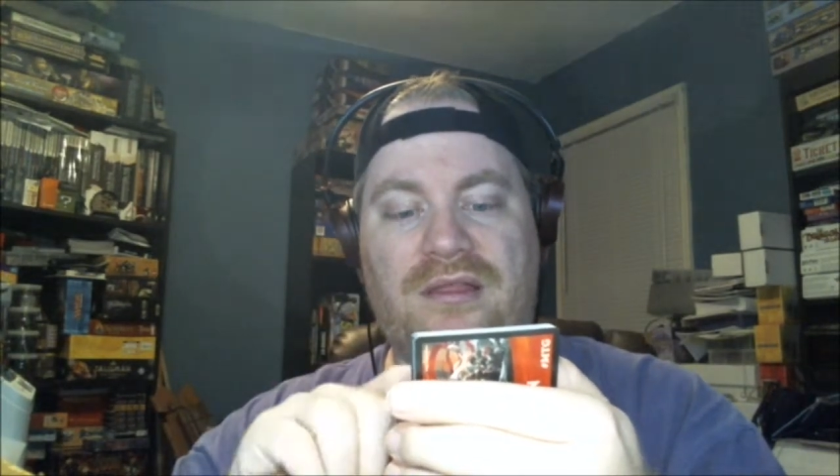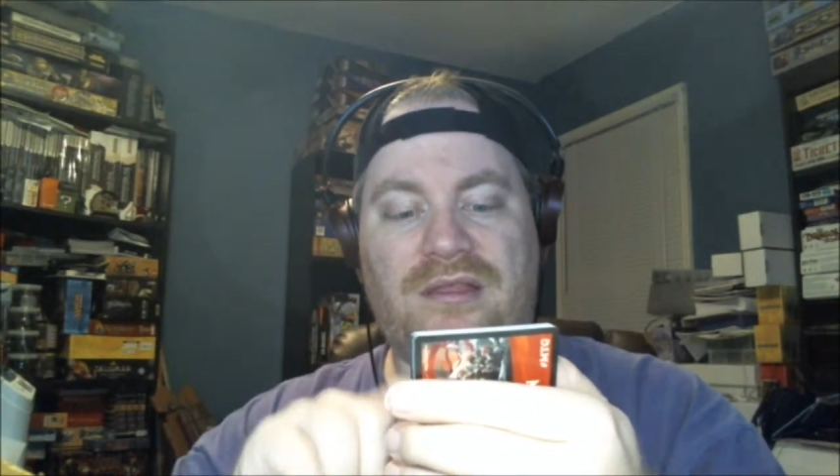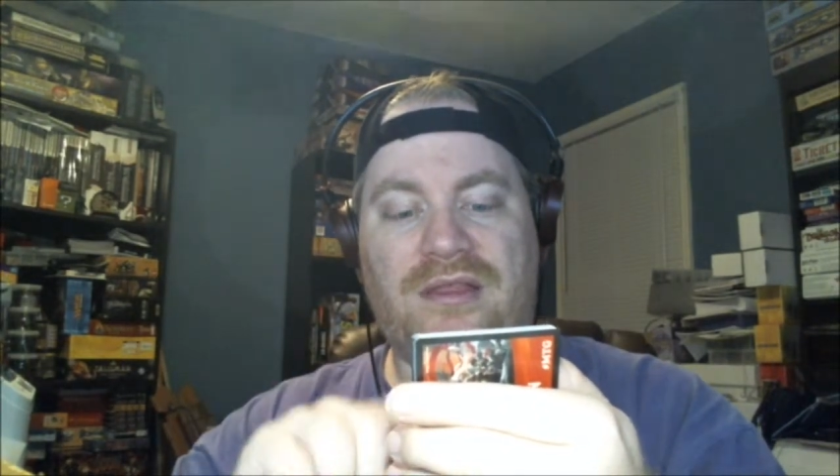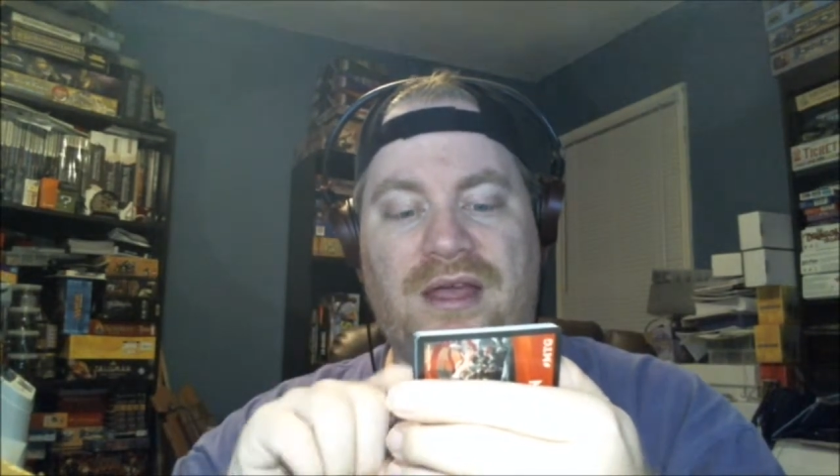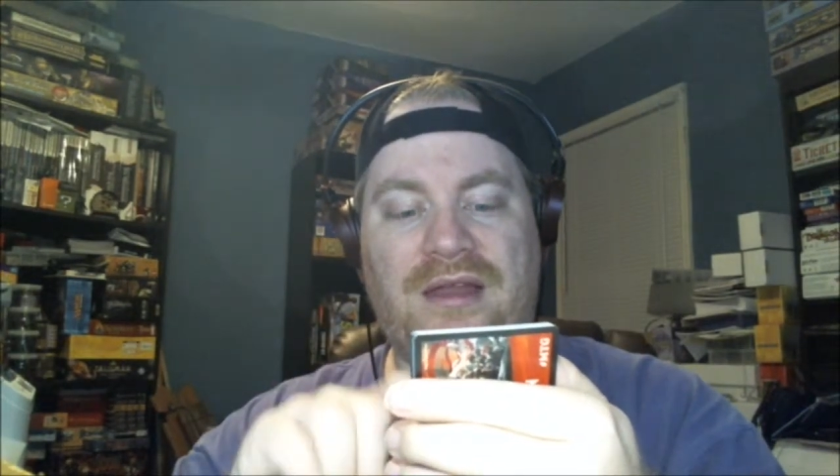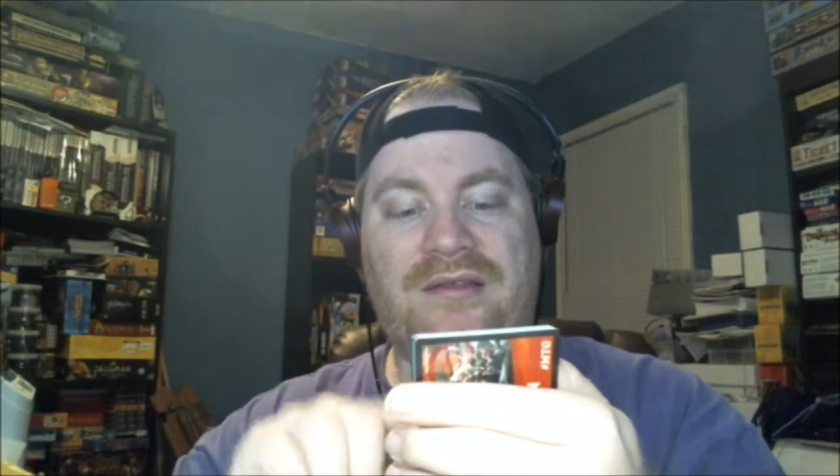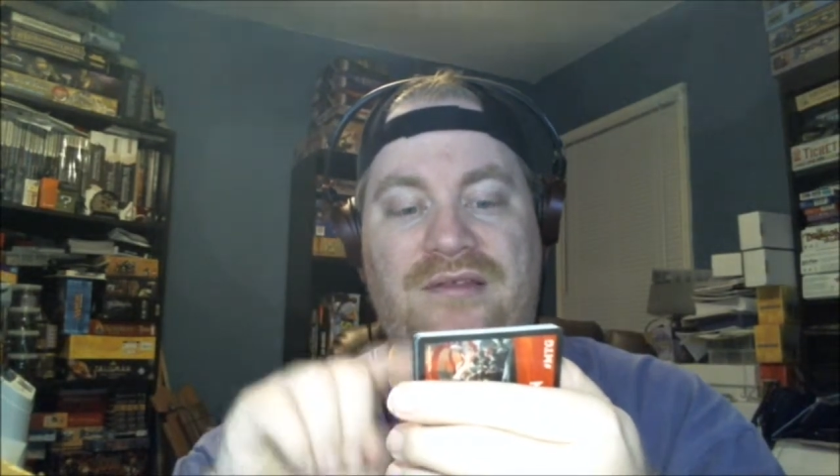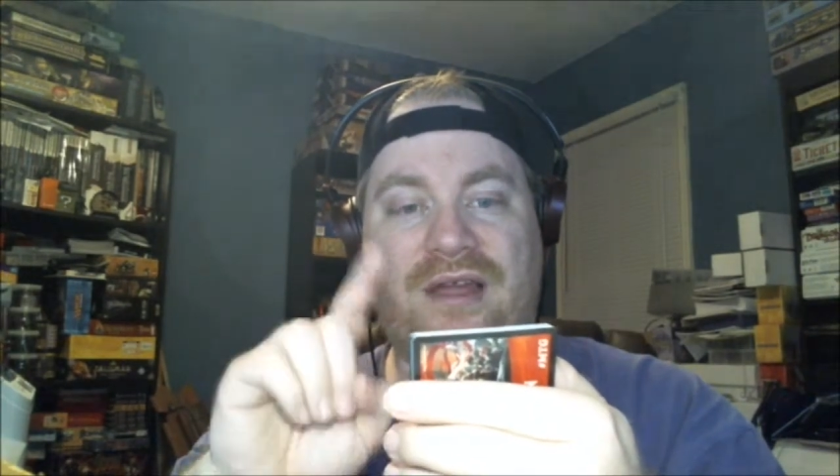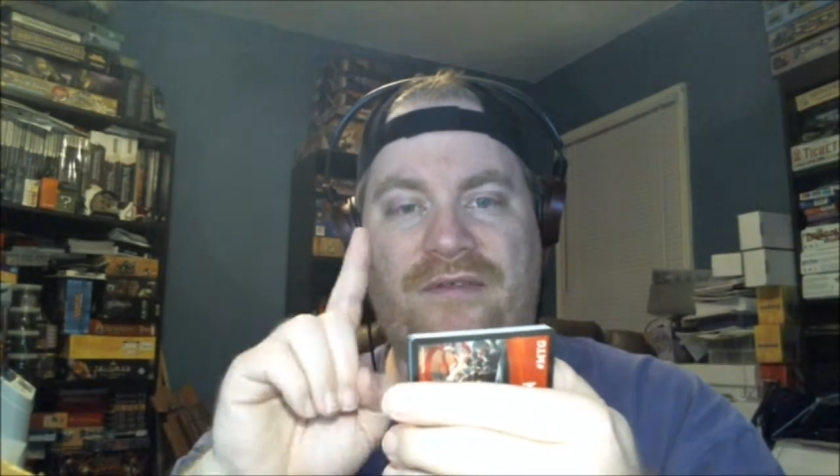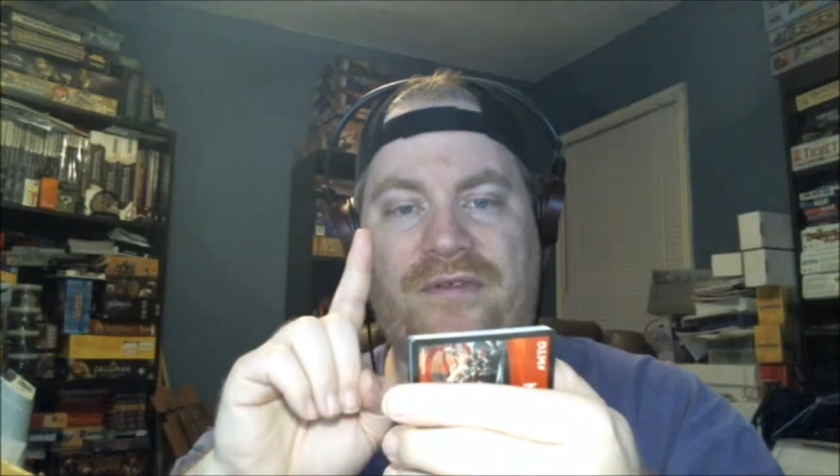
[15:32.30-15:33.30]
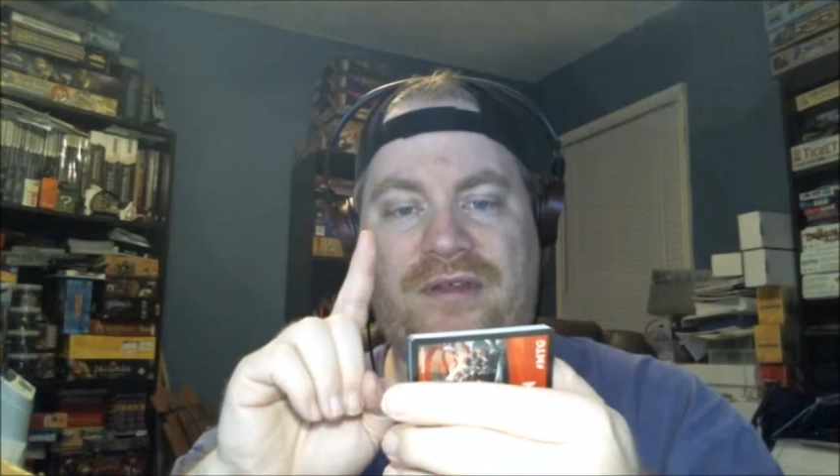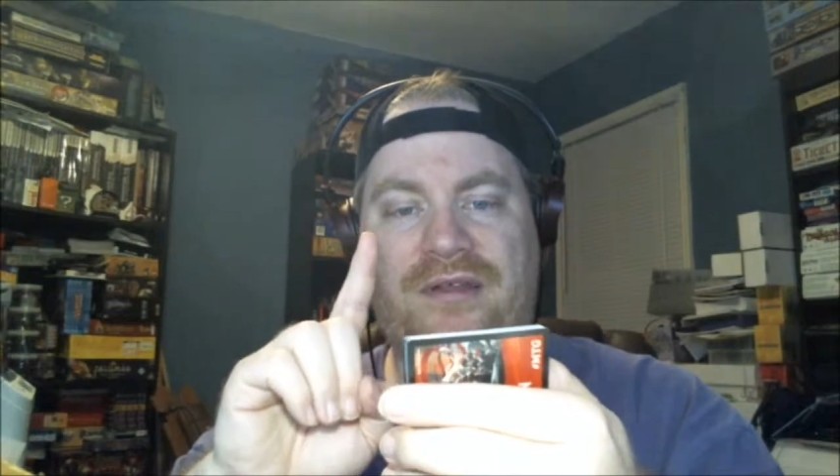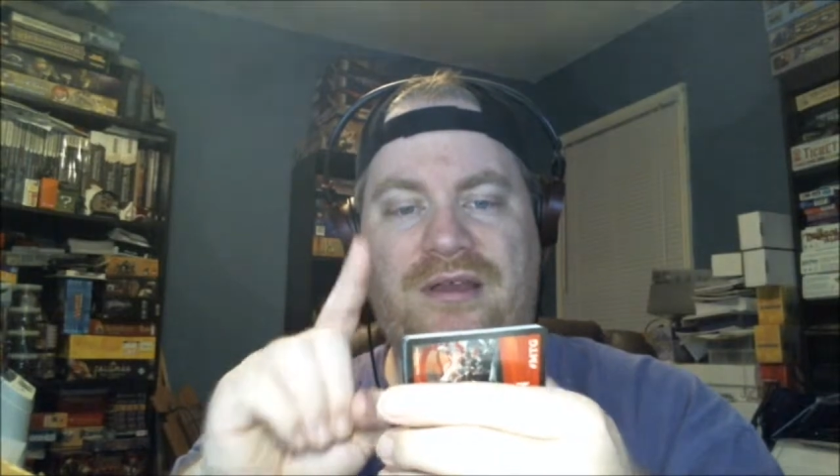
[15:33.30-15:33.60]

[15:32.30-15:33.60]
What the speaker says: That is definitely